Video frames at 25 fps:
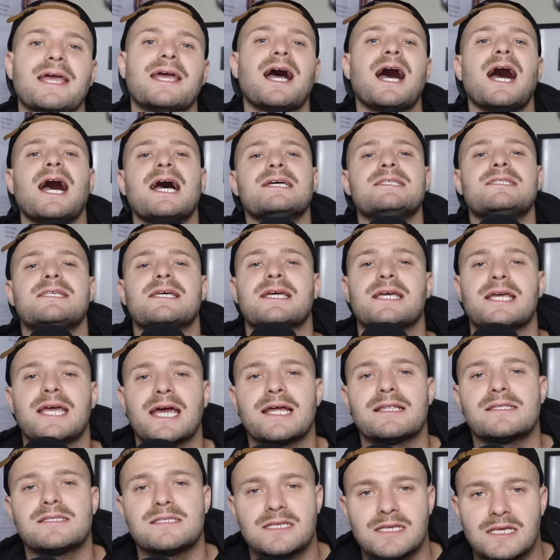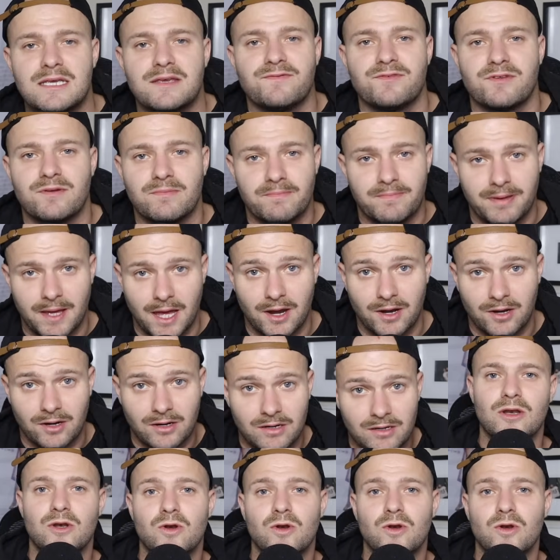guys, it gets even better.